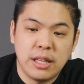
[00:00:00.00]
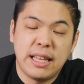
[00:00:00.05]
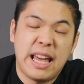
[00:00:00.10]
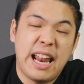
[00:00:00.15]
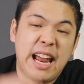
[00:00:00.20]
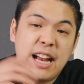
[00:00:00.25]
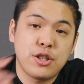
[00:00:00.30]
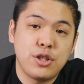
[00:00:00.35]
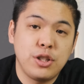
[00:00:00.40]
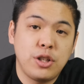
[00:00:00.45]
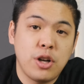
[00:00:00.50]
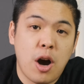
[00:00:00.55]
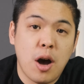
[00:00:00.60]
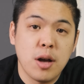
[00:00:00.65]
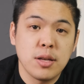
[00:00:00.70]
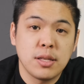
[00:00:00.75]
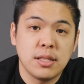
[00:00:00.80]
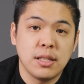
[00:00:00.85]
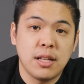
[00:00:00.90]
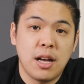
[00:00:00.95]
and that actually
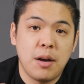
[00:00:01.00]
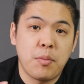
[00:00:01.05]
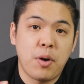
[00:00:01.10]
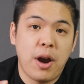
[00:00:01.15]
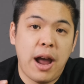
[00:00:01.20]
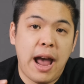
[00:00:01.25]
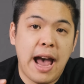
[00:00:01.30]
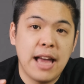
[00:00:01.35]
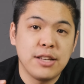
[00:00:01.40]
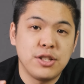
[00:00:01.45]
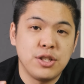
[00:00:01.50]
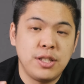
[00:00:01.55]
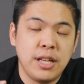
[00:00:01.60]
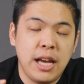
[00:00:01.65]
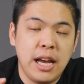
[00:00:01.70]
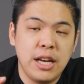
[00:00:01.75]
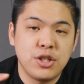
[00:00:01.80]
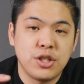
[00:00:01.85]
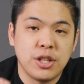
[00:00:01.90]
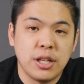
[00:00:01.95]
causes a lot more
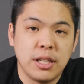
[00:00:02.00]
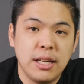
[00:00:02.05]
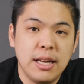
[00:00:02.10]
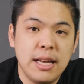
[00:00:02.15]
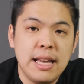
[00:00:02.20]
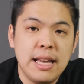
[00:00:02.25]
agitation.